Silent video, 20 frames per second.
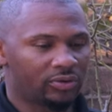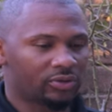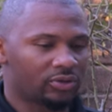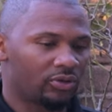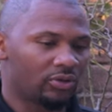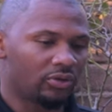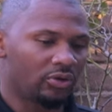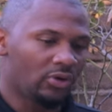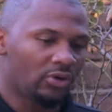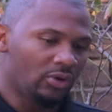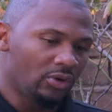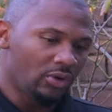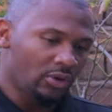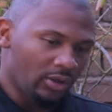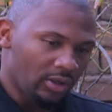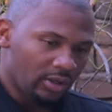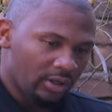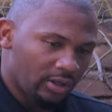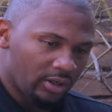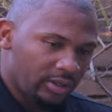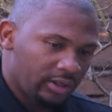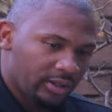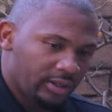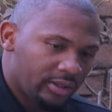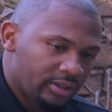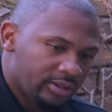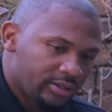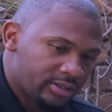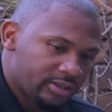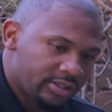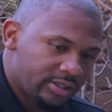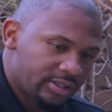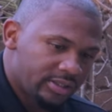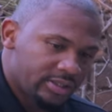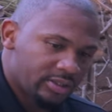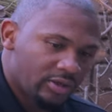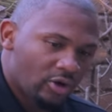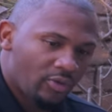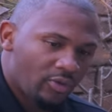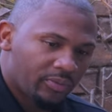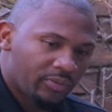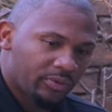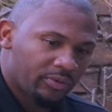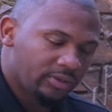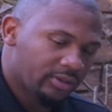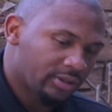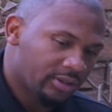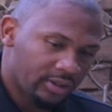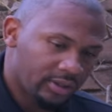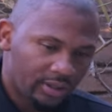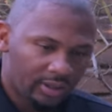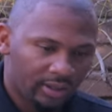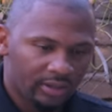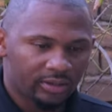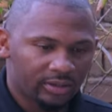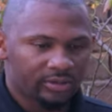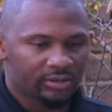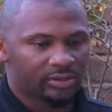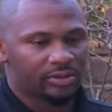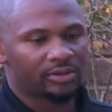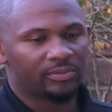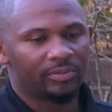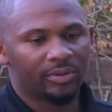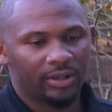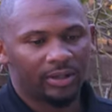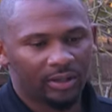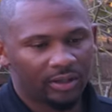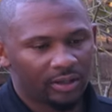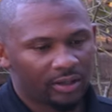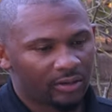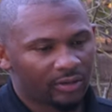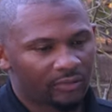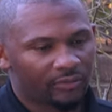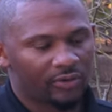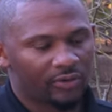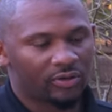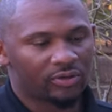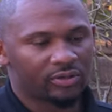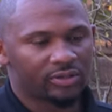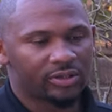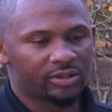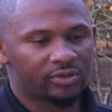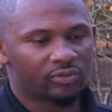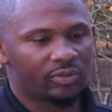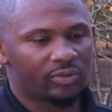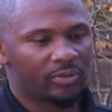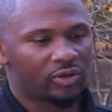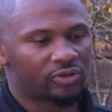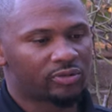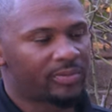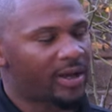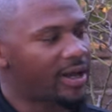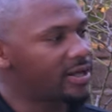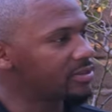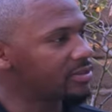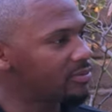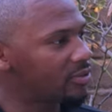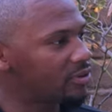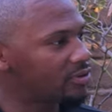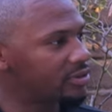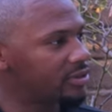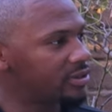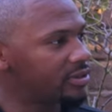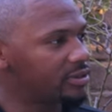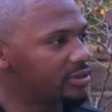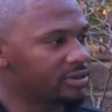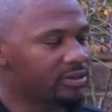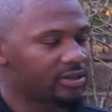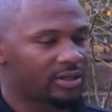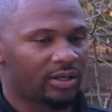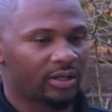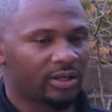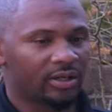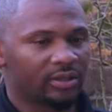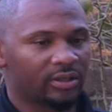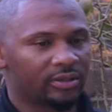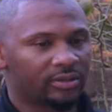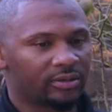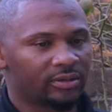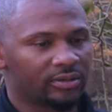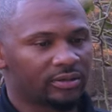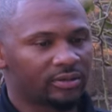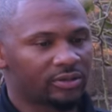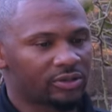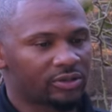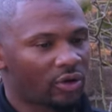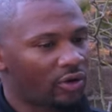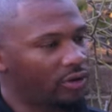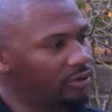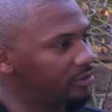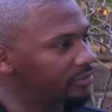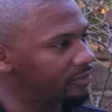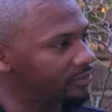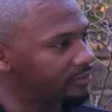So, again, season opener. It's the beginning of the fall season when most basketball seasons start.